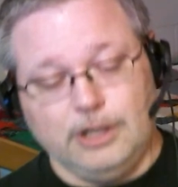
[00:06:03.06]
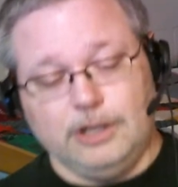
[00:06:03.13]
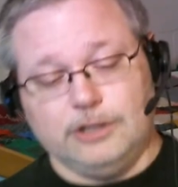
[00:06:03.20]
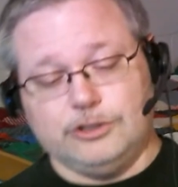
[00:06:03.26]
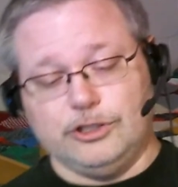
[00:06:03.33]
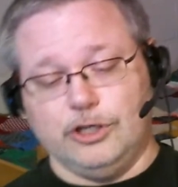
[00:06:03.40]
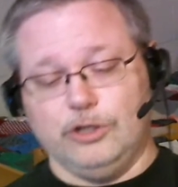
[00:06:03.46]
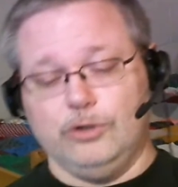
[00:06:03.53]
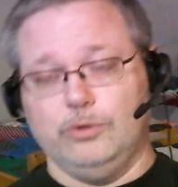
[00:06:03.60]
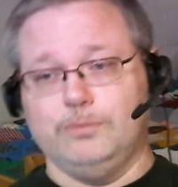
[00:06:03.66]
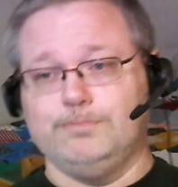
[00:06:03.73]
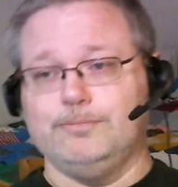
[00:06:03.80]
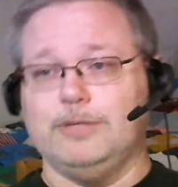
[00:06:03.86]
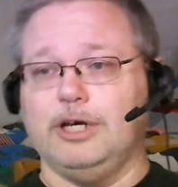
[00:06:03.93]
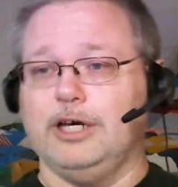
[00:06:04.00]
so
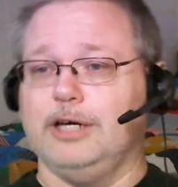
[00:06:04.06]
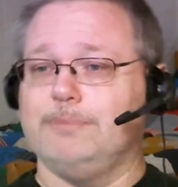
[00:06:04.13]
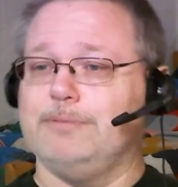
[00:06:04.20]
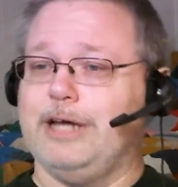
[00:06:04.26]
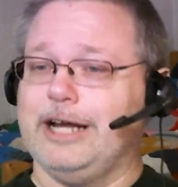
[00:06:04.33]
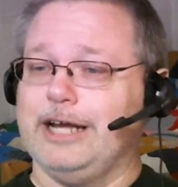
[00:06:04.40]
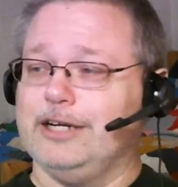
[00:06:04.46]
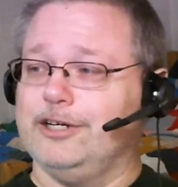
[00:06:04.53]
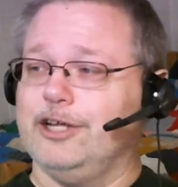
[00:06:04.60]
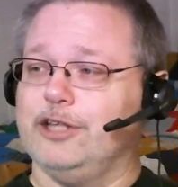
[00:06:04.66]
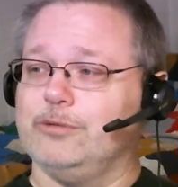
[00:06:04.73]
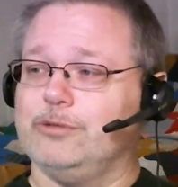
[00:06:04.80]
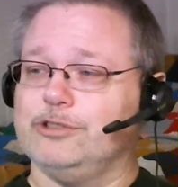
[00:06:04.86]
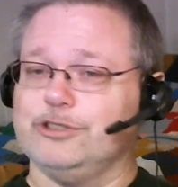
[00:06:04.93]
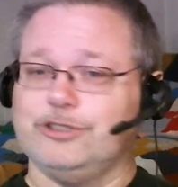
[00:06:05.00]
I got
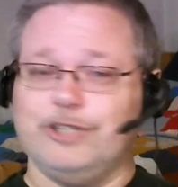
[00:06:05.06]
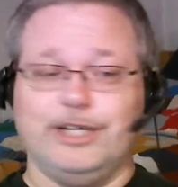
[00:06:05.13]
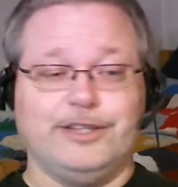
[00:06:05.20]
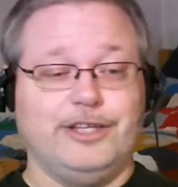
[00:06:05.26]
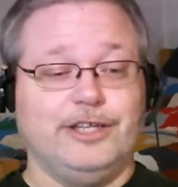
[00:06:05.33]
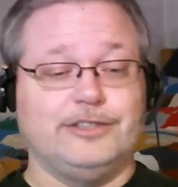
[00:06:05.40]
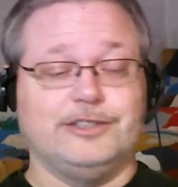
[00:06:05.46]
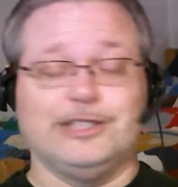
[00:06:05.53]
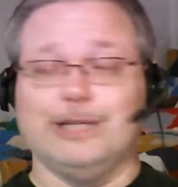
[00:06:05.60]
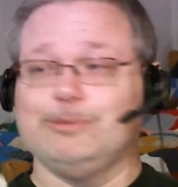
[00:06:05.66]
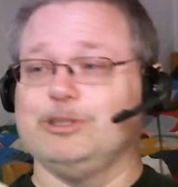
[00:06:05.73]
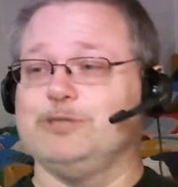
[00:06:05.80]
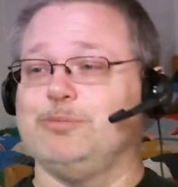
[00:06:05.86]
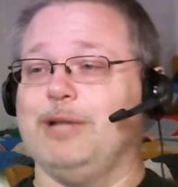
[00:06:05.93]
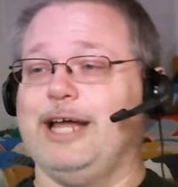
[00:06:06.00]
another one just like this, except
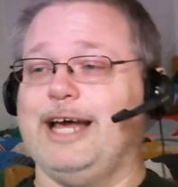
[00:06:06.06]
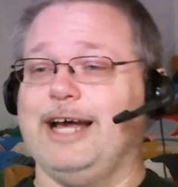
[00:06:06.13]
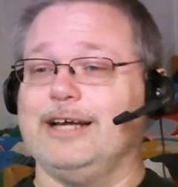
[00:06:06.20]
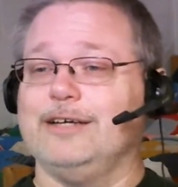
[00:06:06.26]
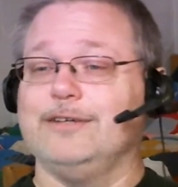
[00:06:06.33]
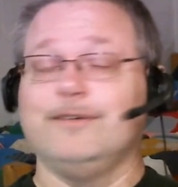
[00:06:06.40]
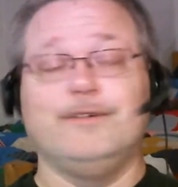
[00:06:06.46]
it's black.